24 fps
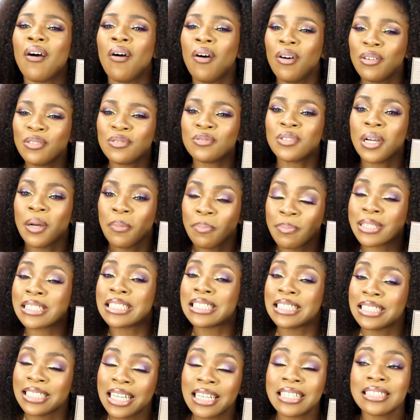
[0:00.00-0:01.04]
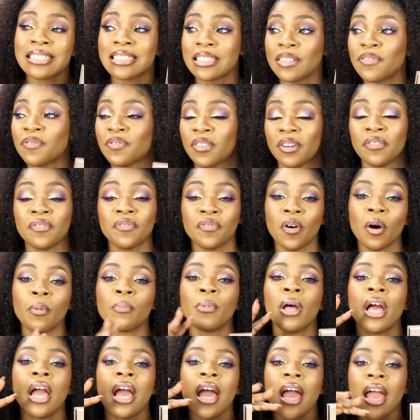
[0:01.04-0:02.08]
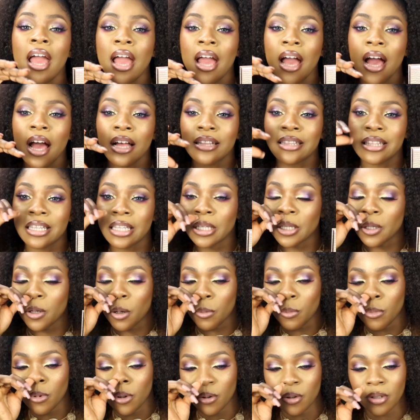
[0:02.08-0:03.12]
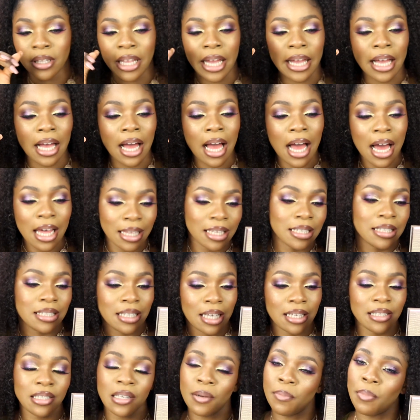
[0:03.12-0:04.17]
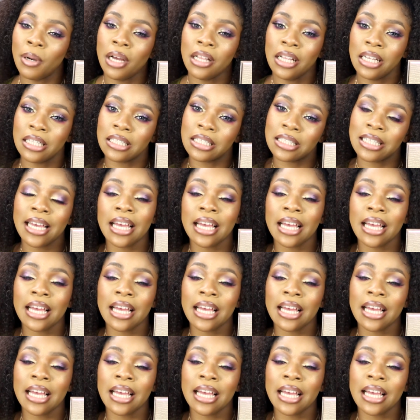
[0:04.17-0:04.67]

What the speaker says: 100% different from the normal like Anastasia palettes.